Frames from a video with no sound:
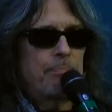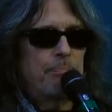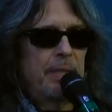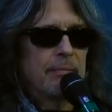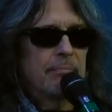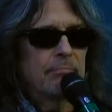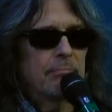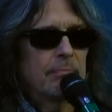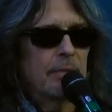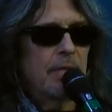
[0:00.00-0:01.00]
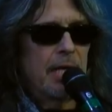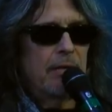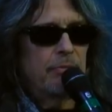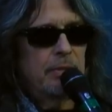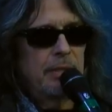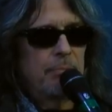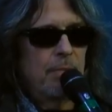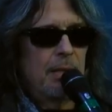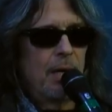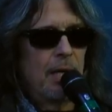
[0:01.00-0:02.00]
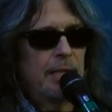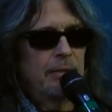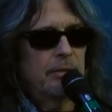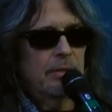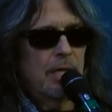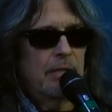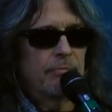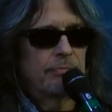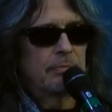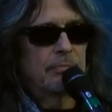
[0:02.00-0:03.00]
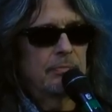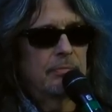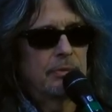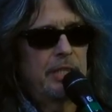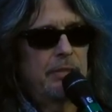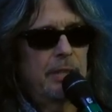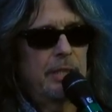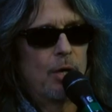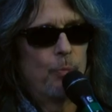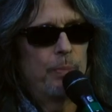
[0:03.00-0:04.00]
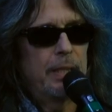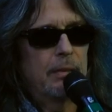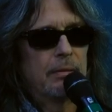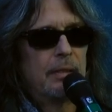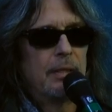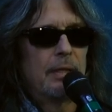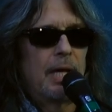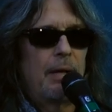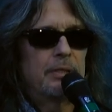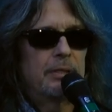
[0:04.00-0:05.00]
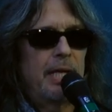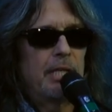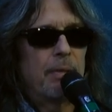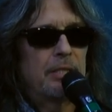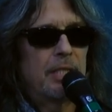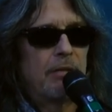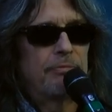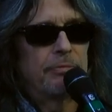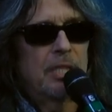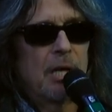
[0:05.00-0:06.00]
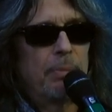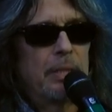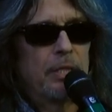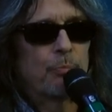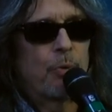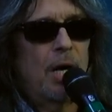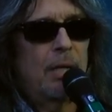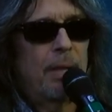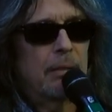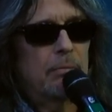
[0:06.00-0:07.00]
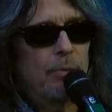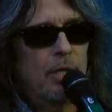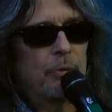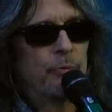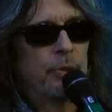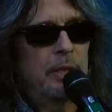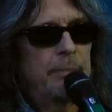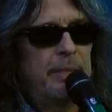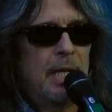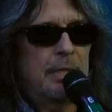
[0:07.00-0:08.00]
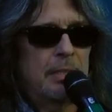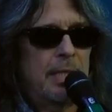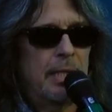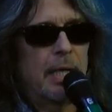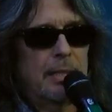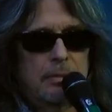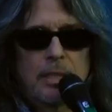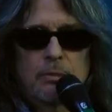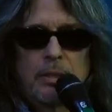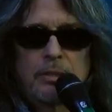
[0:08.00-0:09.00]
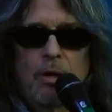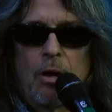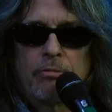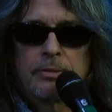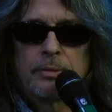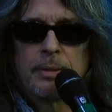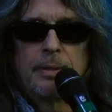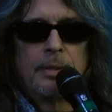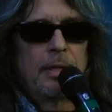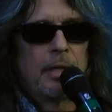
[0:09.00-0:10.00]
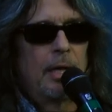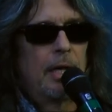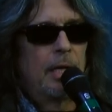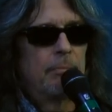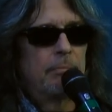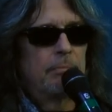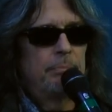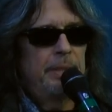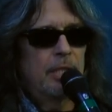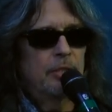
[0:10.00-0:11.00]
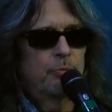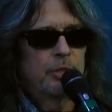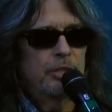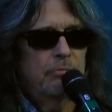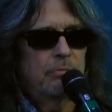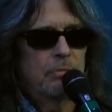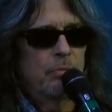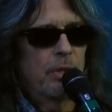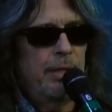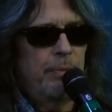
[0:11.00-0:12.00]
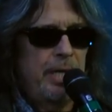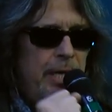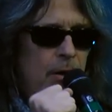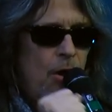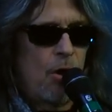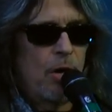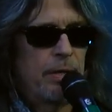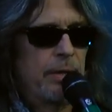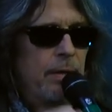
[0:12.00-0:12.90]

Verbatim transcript: been kind of in my mind, just kind of secretly hoping. I was saying to myself a couple of years prior, I'm like, oh, it would really be nice to take like six months off um, because we're just we're we hit it hard